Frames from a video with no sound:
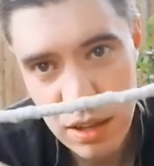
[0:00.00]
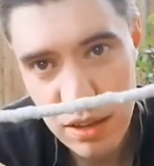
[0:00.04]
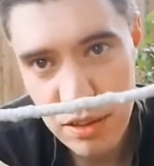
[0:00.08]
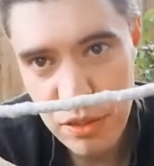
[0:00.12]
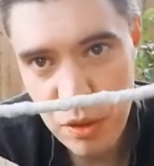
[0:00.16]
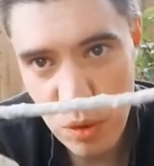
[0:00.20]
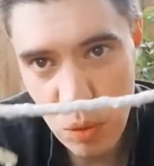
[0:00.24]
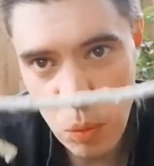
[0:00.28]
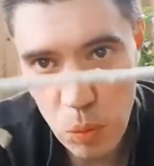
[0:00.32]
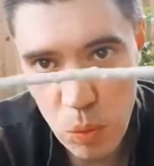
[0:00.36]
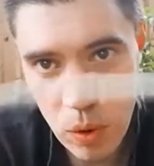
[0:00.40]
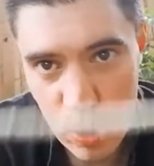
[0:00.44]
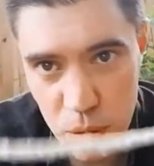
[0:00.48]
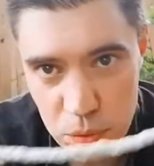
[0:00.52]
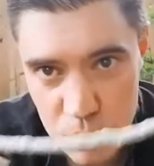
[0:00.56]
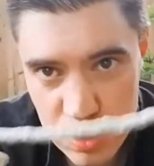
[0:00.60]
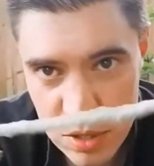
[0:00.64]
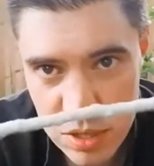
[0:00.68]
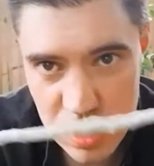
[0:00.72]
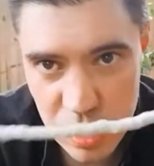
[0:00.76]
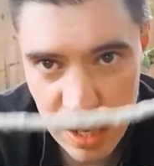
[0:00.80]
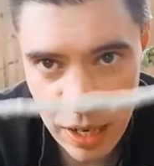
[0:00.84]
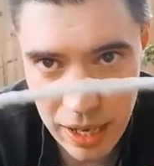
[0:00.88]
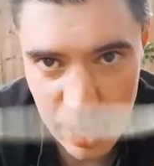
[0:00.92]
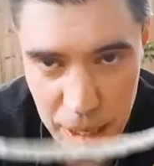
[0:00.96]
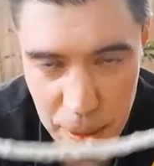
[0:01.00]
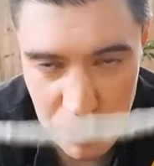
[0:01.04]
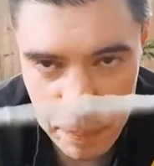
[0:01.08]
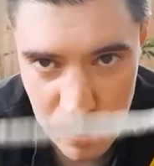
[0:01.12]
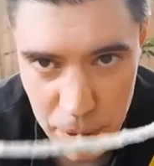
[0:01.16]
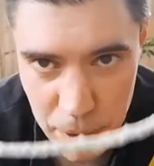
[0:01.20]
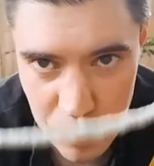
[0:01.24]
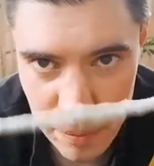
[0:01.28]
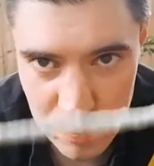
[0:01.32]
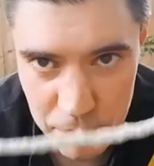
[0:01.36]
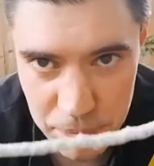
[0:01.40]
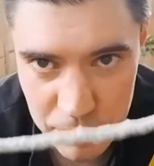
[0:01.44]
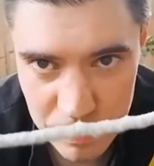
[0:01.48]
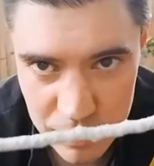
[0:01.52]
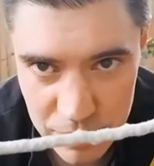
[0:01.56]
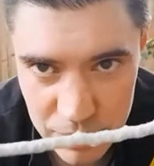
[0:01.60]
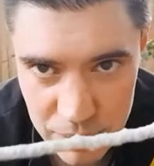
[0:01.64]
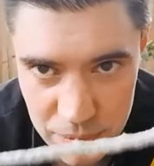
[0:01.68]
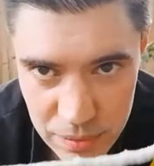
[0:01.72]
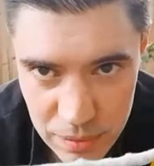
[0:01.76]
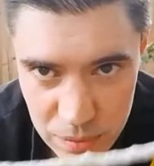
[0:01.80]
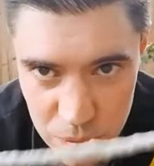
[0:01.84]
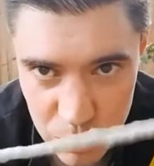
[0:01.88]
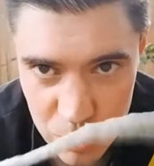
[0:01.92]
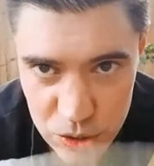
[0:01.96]
that won't slip,
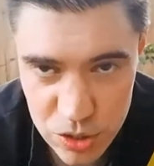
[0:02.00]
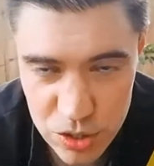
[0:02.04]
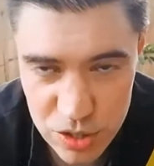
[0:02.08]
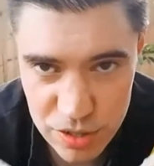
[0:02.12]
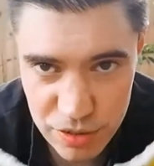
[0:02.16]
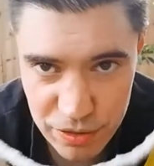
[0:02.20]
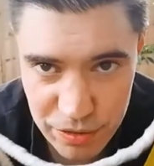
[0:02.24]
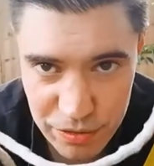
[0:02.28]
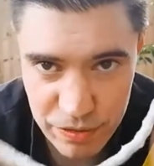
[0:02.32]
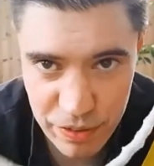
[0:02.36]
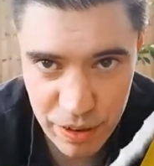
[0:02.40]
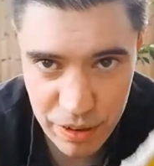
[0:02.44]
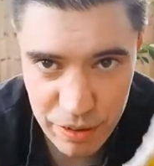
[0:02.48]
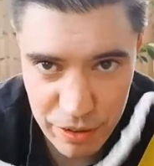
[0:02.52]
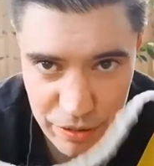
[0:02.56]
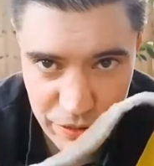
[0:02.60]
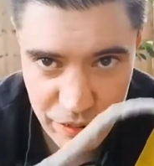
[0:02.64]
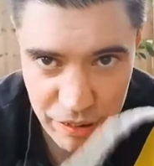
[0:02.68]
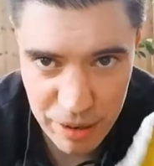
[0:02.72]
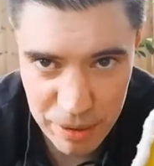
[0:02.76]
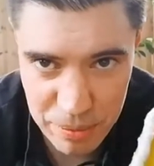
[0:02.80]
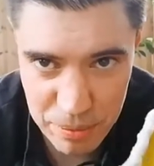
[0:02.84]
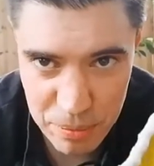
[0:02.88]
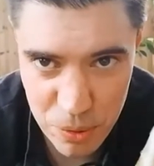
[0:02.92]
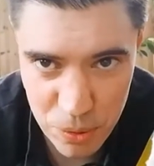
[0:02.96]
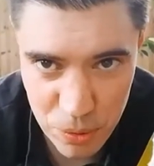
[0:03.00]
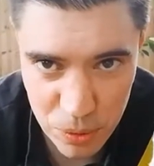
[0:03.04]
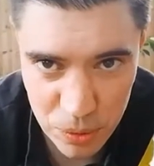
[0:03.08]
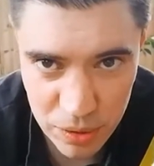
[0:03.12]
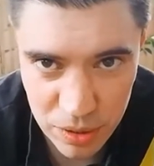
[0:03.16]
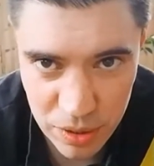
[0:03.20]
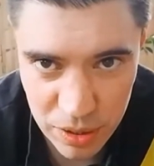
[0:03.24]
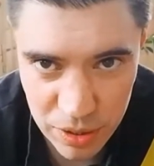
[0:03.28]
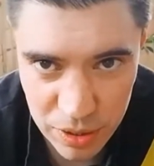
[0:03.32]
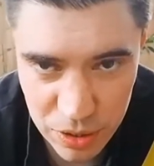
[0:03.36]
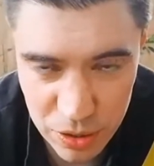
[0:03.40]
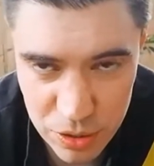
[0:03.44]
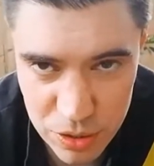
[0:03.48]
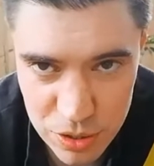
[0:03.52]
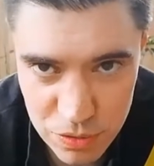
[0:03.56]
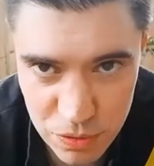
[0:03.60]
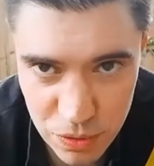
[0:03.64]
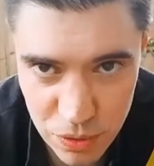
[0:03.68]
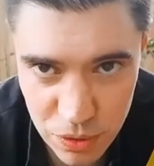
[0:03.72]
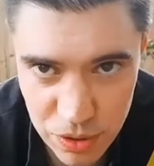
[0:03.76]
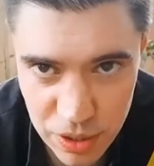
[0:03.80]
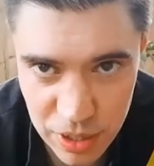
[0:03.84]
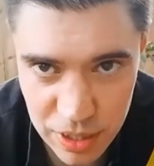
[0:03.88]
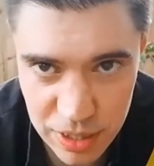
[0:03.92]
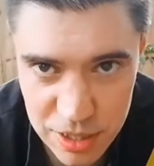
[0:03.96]
which is a very, very important and
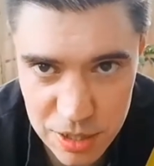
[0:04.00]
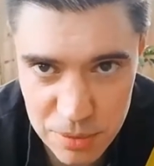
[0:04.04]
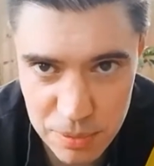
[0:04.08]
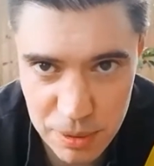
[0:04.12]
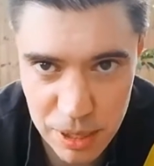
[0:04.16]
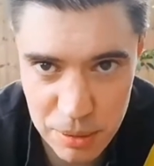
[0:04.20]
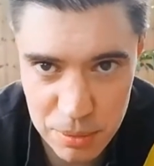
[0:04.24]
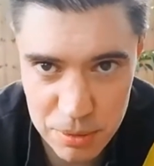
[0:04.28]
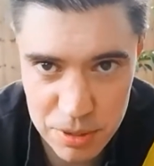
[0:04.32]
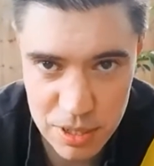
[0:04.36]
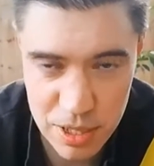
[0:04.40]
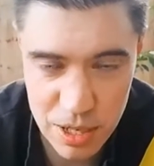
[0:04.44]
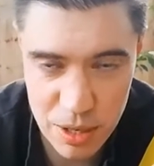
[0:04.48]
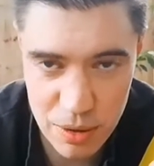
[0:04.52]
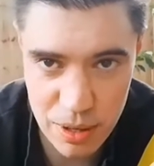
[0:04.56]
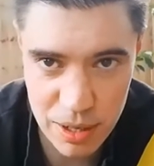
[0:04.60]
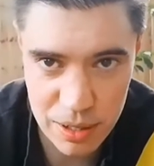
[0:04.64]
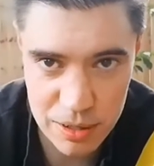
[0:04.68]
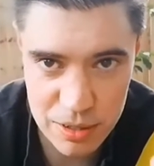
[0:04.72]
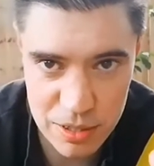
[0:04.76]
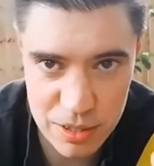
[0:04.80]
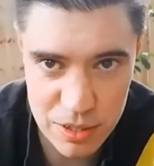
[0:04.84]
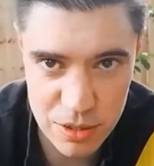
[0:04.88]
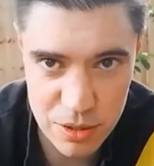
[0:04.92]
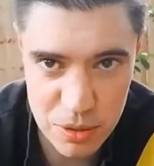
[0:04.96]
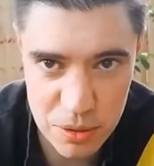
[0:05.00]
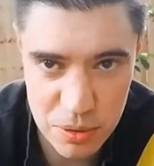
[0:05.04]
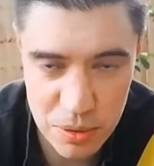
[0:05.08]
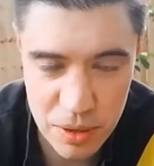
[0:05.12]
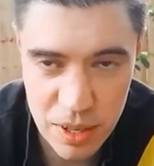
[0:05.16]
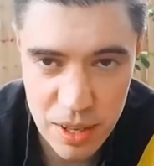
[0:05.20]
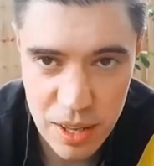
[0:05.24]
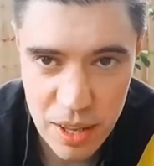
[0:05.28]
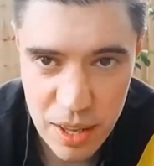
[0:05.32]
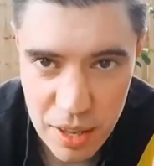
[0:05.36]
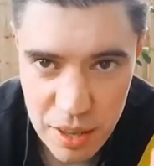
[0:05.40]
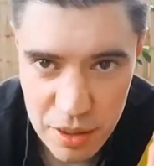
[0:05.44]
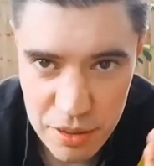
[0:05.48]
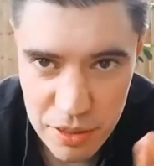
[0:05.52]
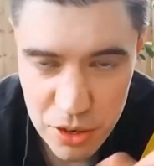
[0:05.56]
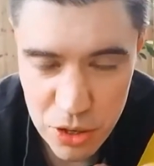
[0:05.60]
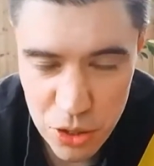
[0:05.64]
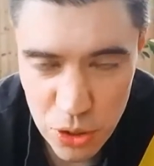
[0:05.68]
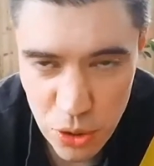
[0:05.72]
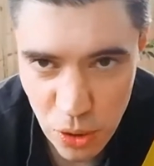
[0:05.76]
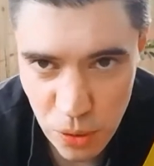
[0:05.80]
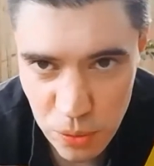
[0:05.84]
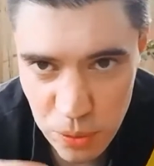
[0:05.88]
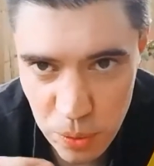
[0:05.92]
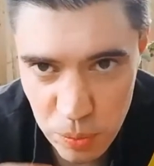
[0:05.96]
useful thing to be able to know how to do. The
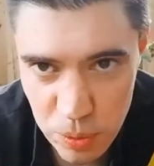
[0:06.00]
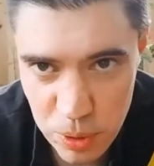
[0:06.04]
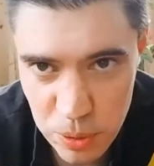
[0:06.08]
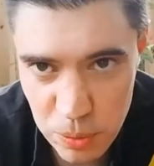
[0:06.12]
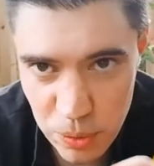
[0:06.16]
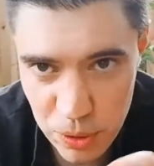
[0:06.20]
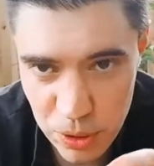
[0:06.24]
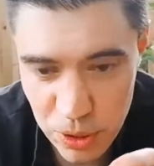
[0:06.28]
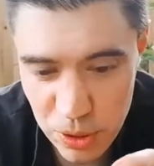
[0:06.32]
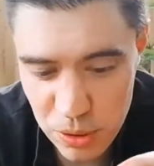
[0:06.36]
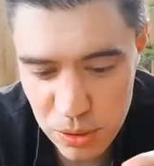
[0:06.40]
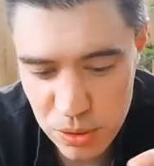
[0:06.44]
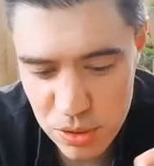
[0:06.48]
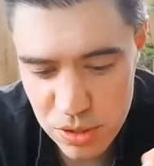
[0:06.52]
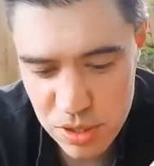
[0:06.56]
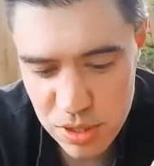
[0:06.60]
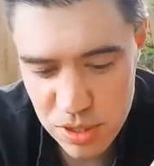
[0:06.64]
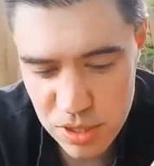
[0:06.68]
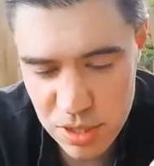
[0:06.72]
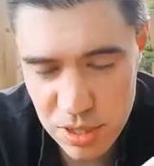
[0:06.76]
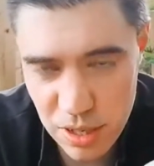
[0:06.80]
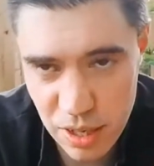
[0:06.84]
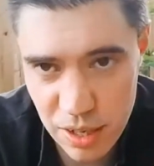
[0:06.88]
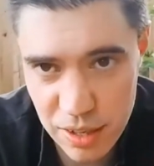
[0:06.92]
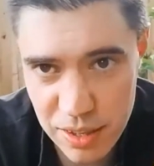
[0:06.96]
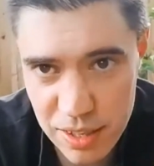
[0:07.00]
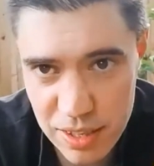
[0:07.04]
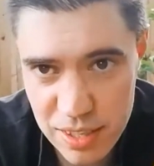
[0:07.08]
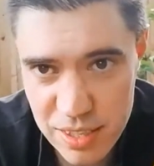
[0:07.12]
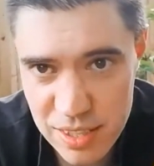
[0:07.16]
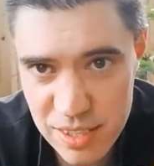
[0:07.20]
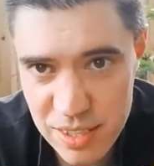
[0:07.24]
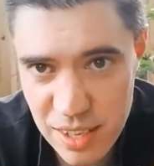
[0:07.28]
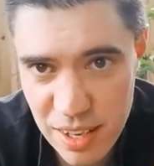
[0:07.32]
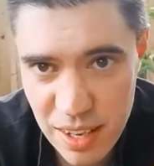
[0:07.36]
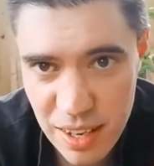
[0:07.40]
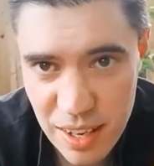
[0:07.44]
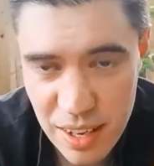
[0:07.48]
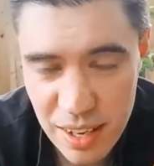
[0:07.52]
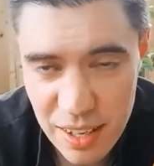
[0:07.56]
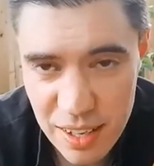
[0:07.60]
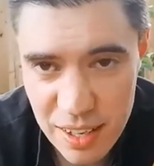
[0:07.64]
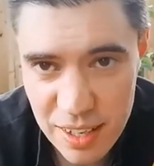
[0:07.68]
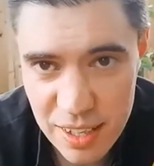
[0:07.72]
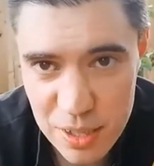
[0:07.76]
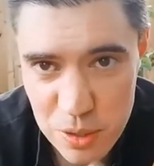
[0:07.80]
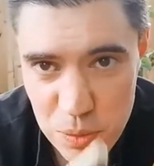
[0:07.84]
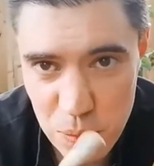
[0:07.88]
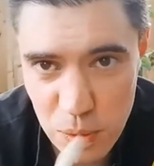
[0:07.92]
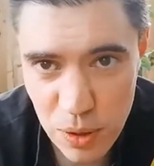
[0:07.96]
knot that we will use to tie this
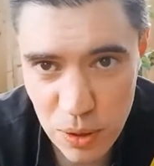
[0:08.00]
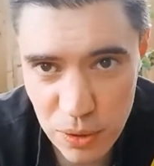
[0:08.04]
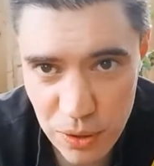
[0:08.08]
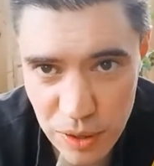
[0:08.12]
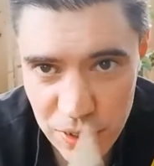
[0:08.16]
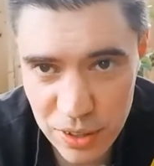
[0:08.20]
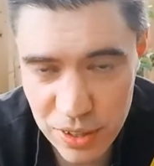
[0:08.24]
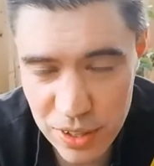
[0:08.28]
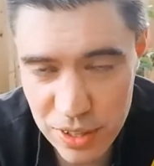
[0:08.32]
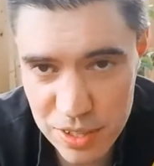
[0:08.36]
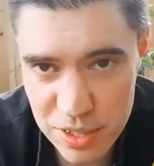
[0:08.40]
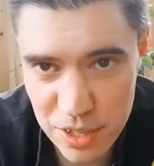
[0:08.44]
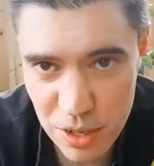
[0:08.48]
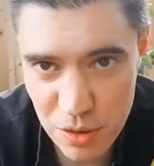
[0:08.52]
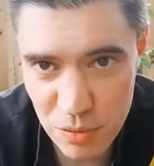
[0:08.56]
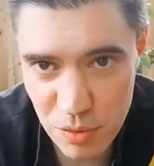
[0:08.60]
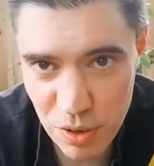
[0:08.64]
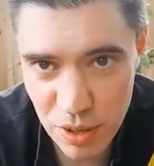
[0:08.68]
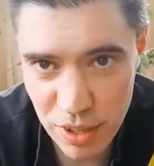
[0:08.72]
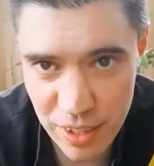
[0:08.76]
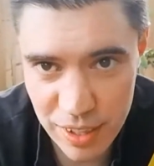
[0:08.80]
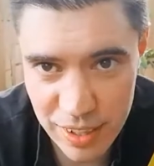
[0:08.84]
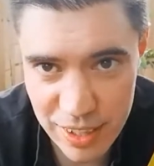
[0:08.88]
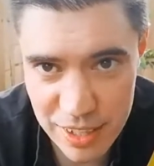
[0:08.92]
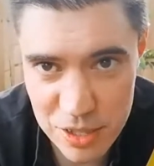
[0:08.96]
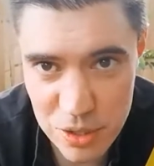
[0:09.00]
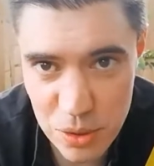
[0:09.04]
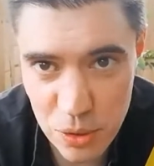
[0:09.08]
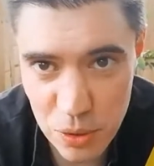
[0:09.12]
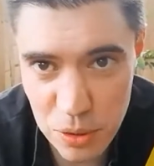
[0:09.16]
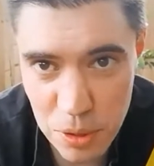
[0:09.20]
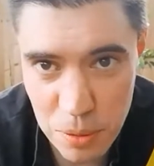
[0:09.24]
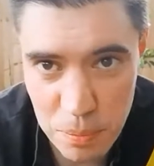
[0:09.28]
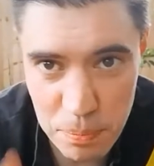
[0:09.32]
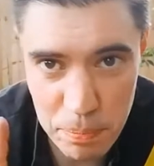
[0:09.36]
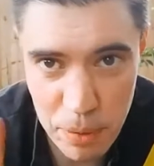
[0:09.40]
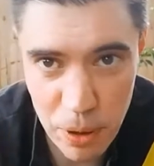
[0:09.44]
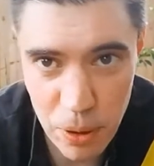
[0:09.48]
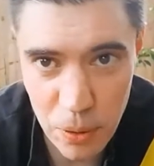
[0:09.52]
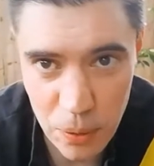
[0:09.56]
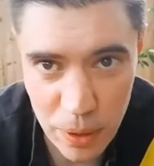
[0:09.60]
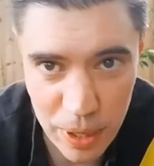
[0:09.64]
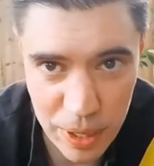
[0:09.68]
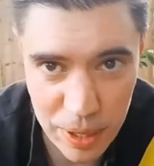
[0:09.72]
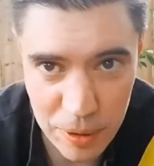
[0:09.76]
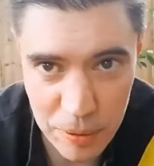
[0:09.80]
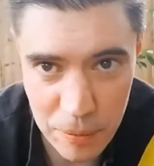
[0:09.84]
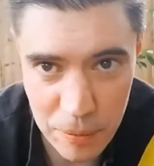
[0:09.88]
is well known in its own right, and it's called the bowline.